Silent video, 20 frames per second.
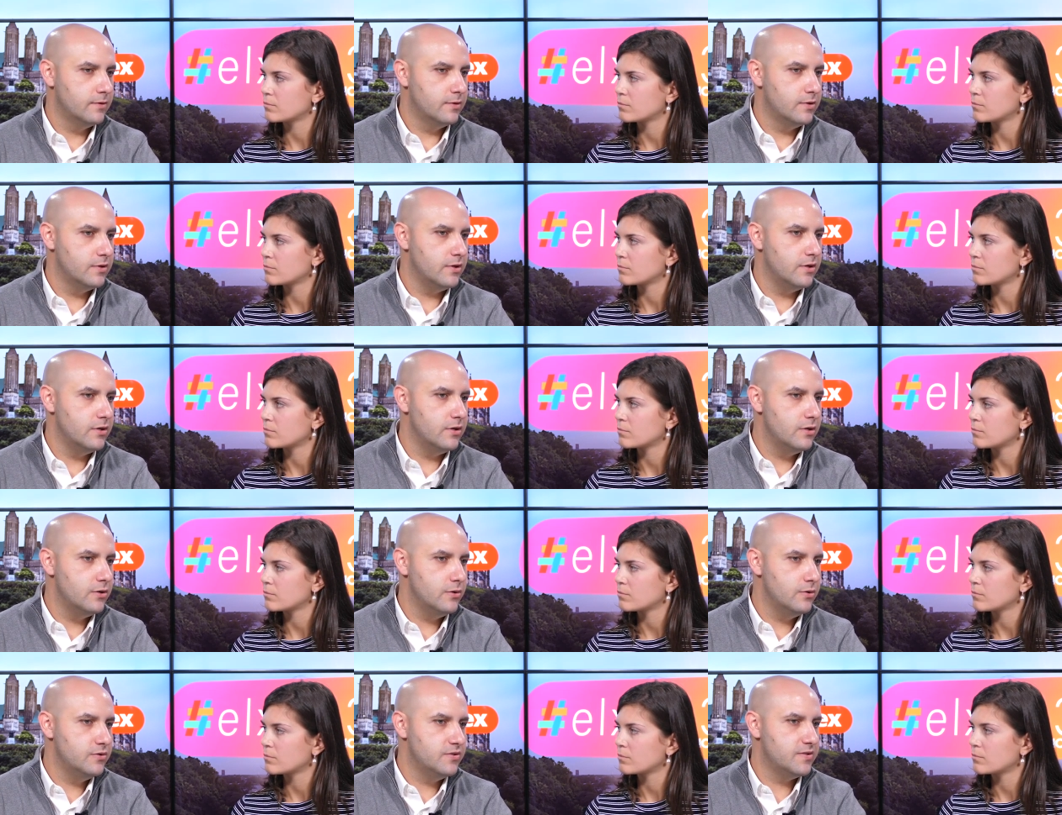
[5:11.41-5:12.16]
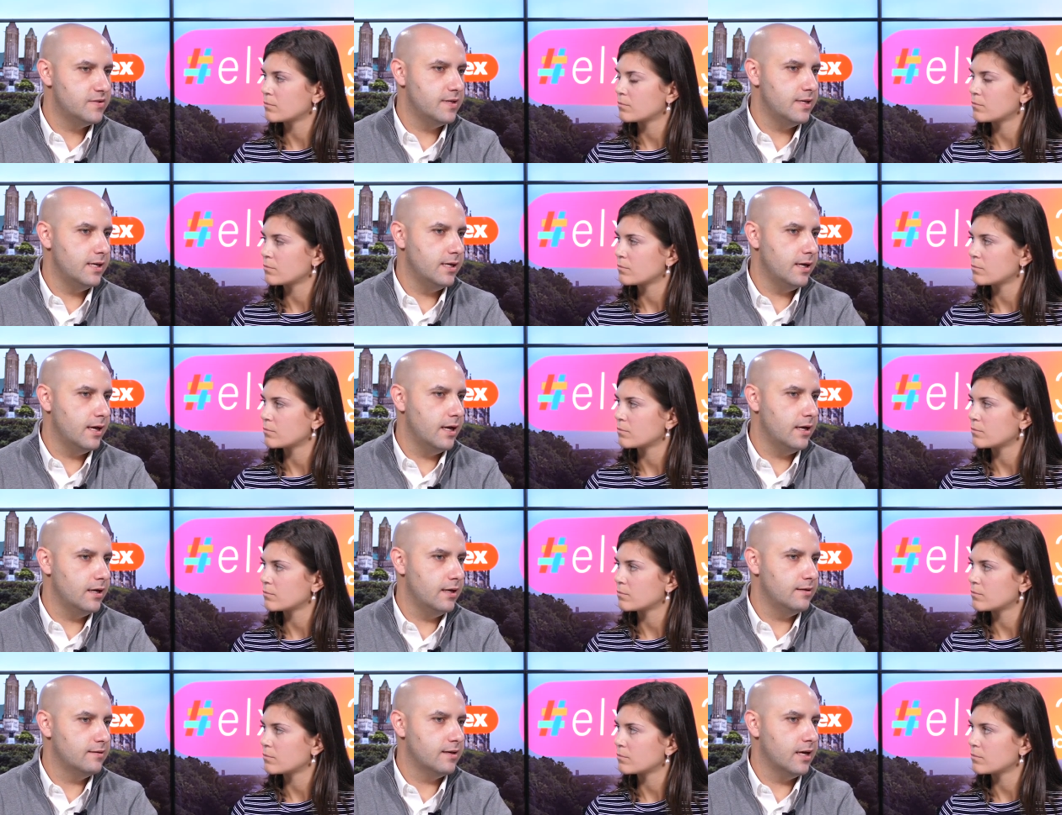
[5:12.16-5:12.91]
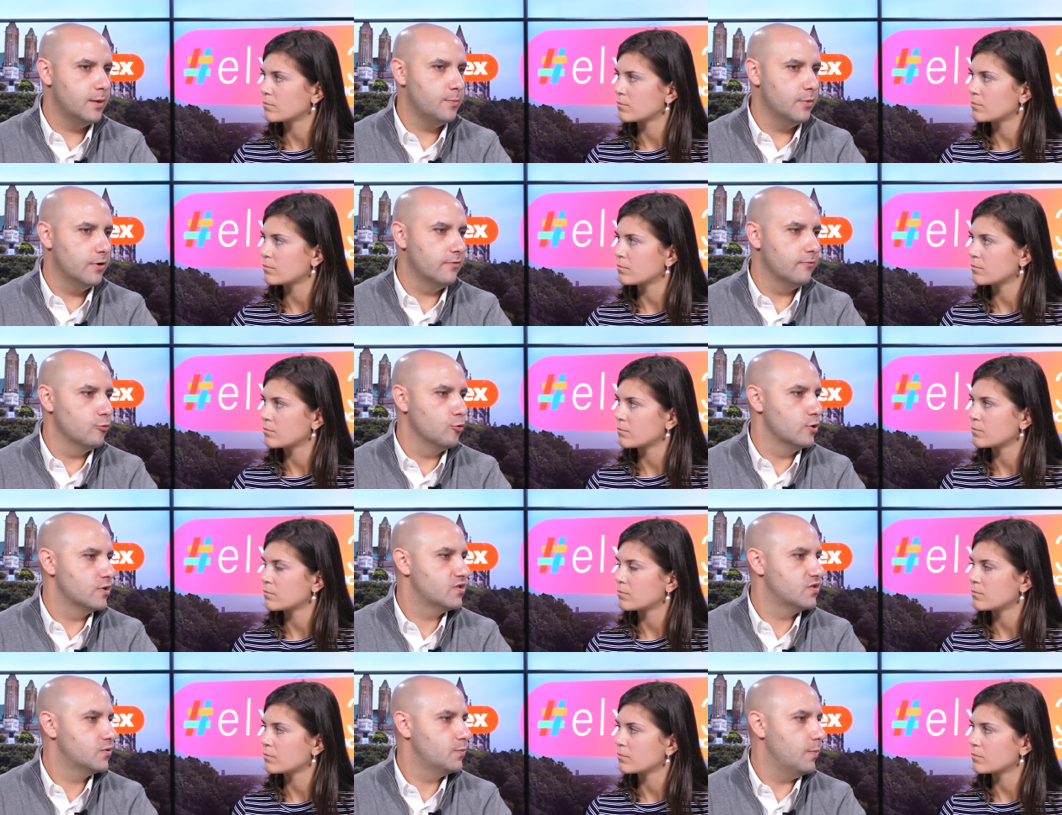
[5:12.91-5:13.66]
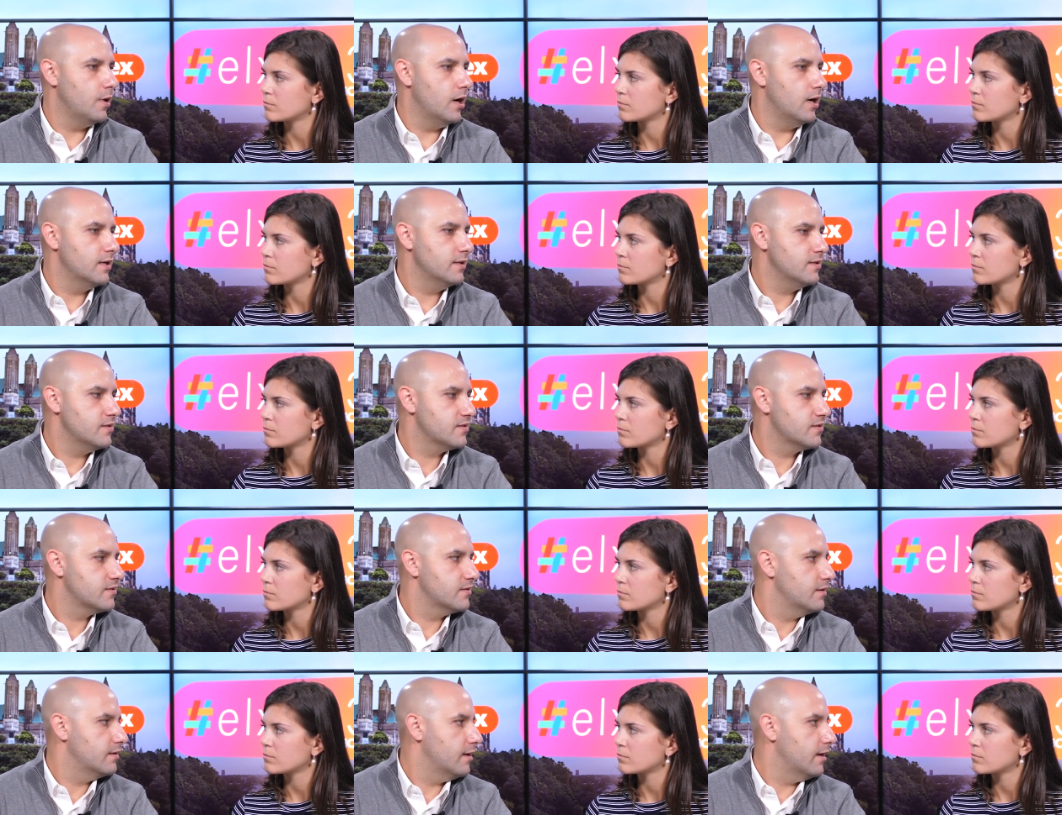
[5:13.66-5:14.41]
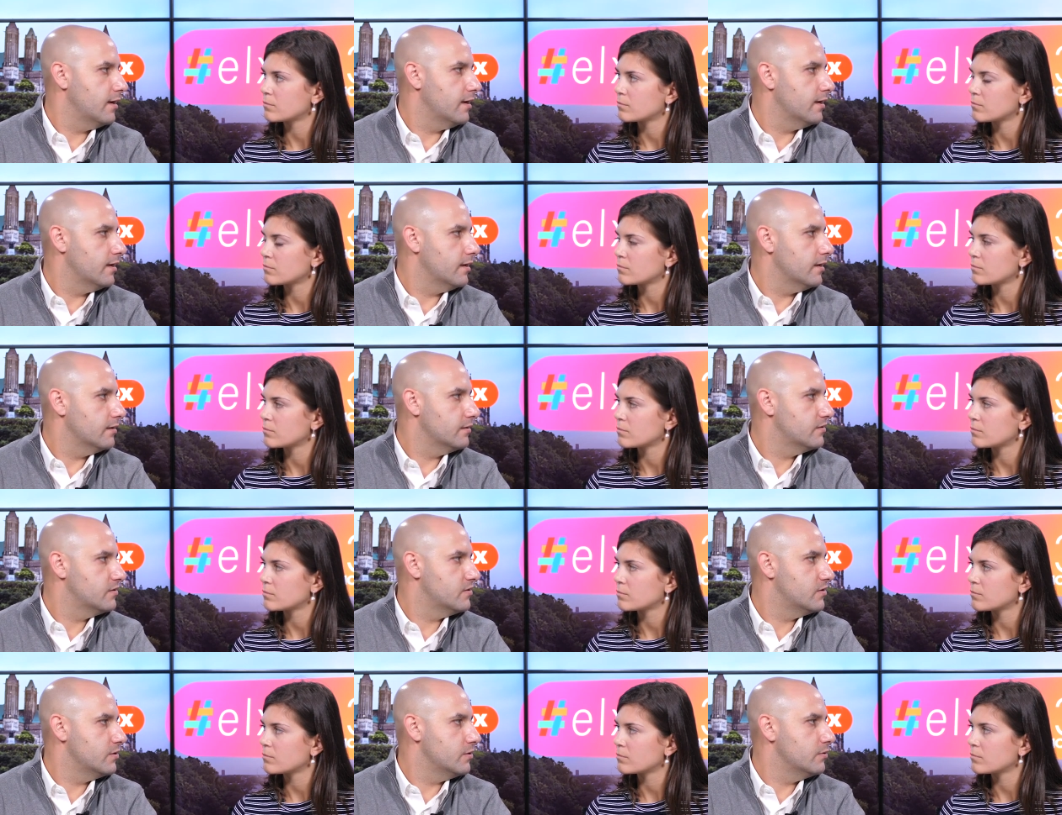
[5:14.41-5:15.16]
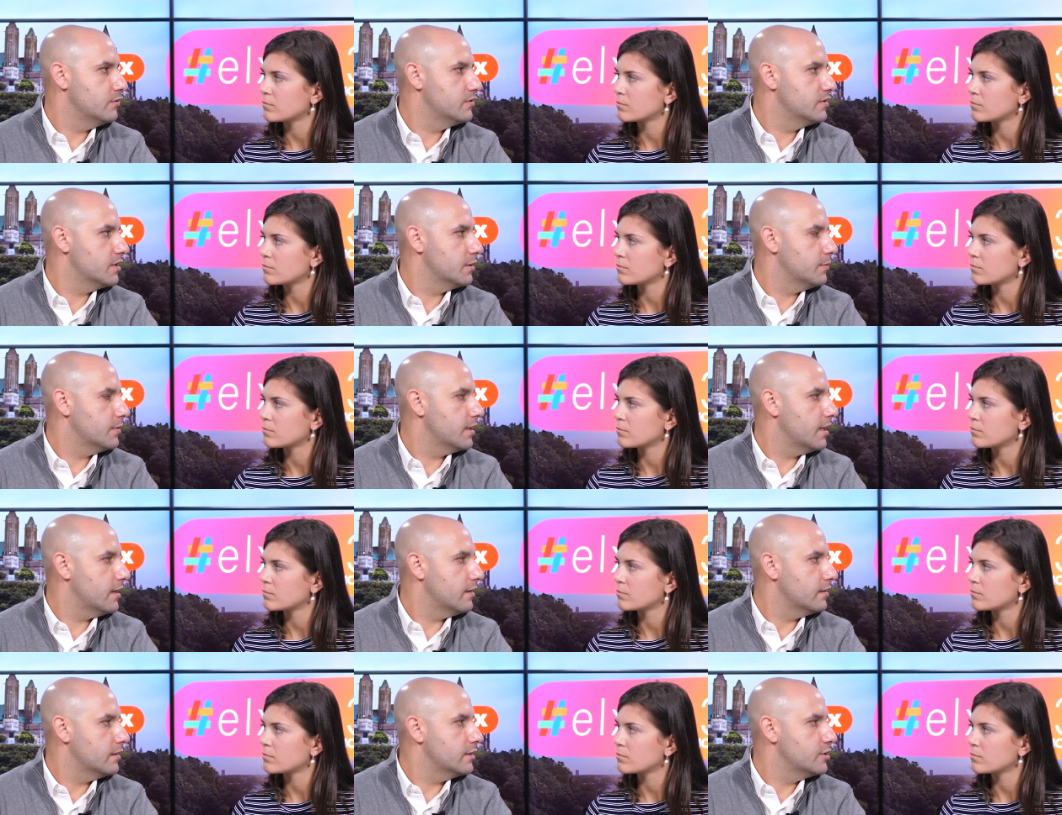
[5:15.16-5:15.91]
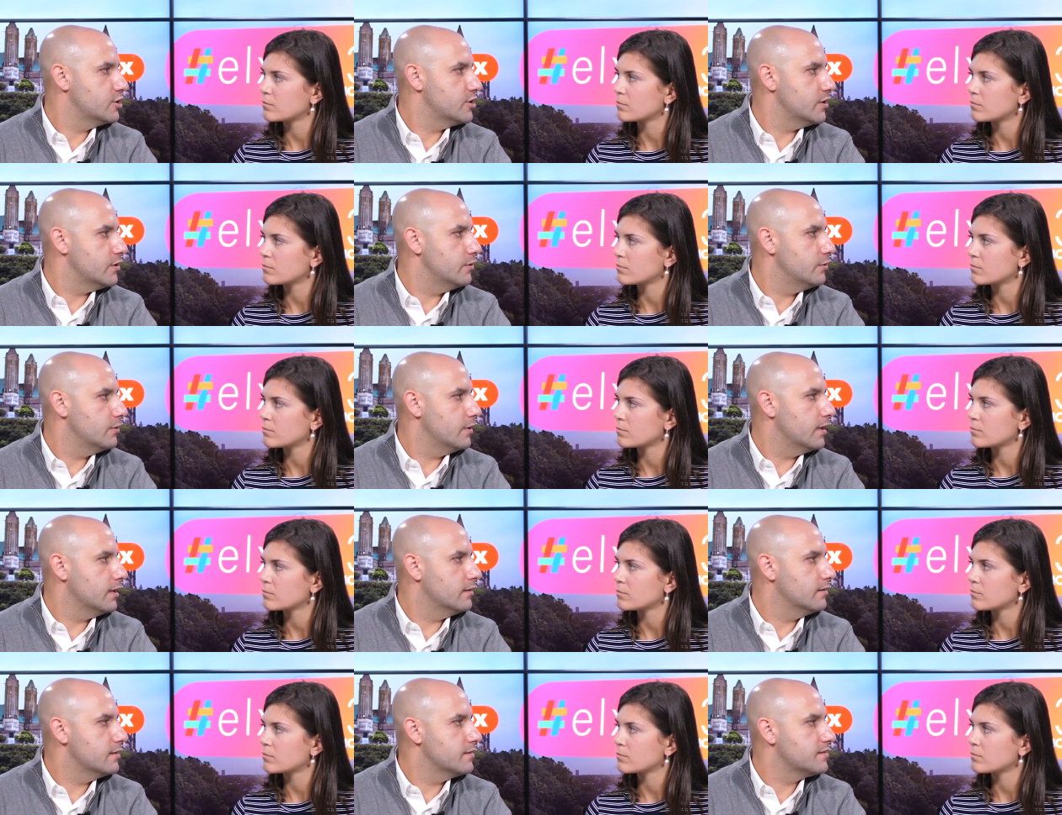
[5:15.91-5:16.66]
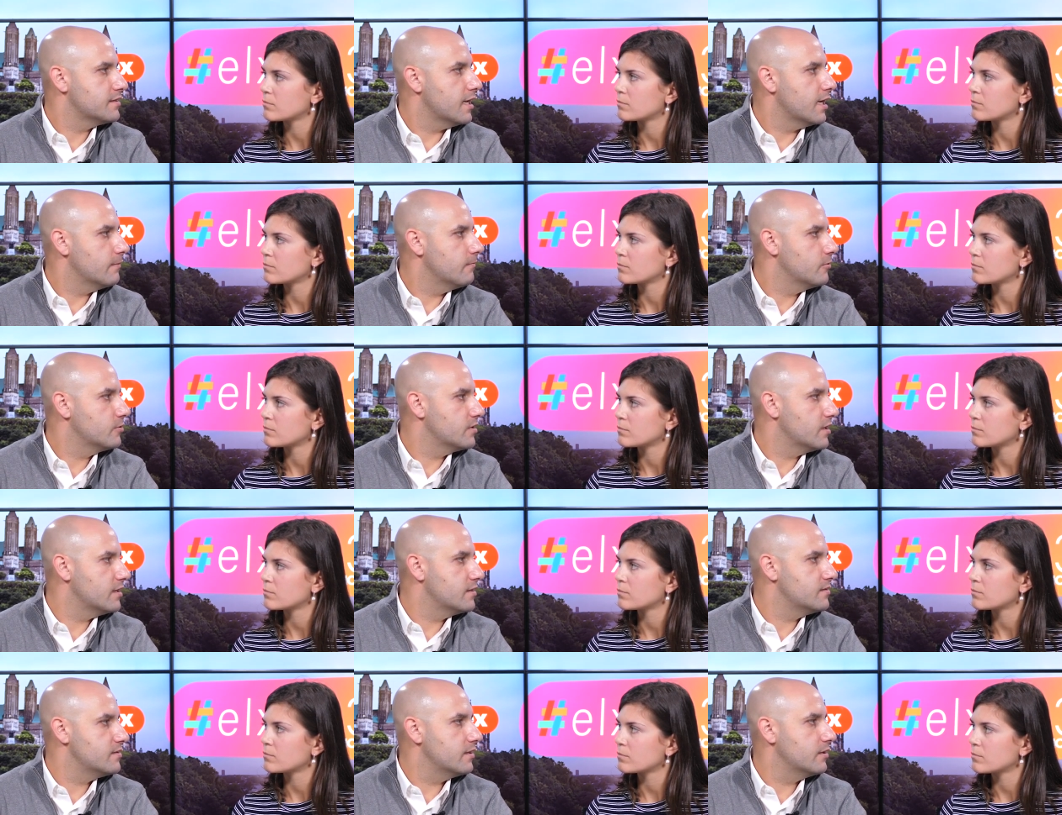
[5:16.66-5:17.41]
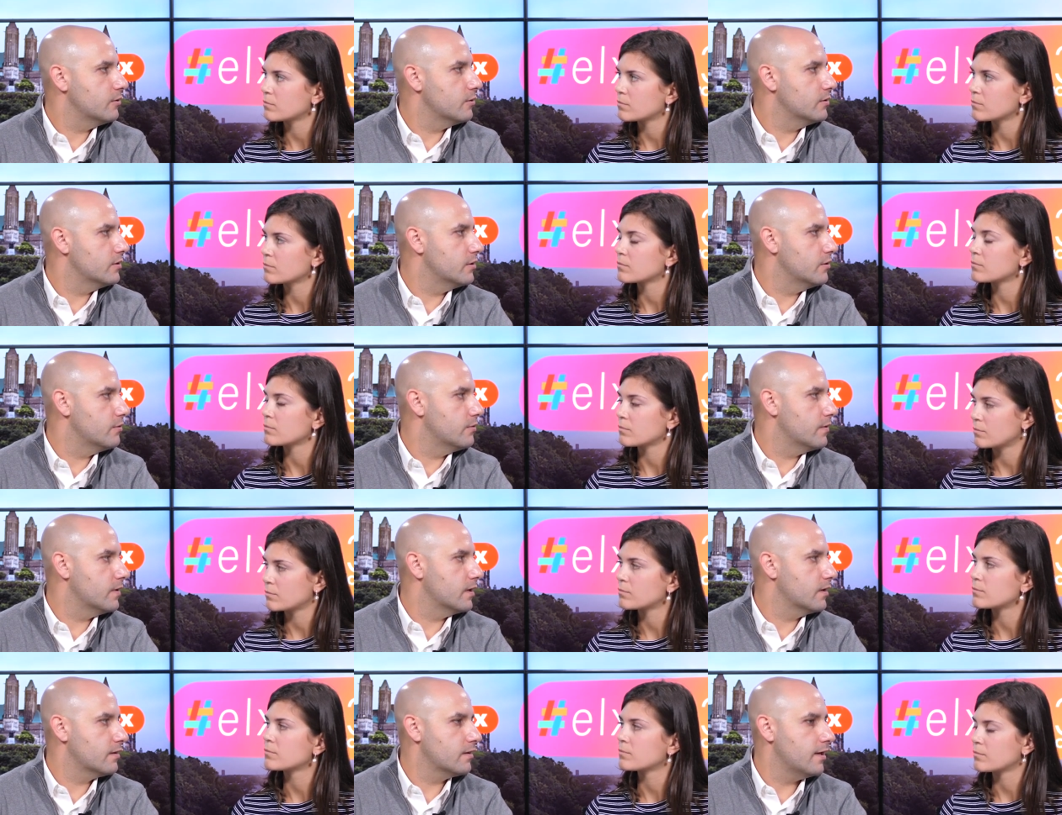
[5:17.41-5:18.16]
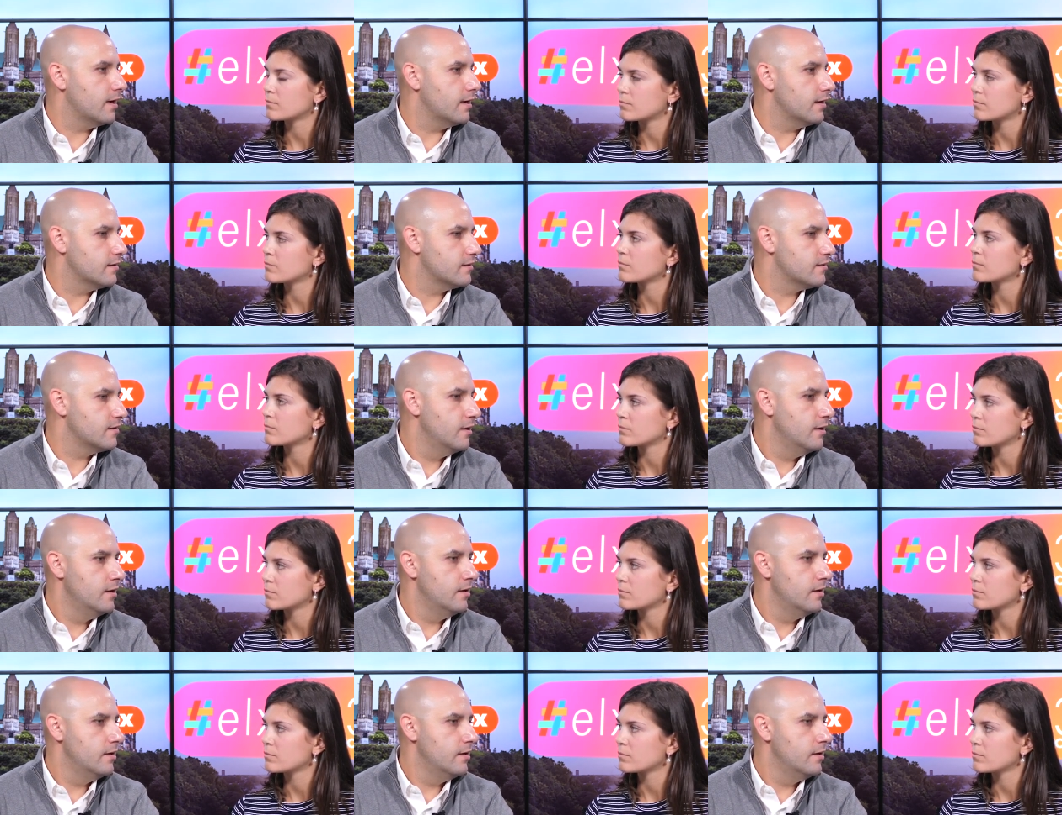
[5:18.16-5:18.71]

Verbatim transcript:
Speaker 1: do you see any type of response uh, to some of that issue in this advertising, or do you think that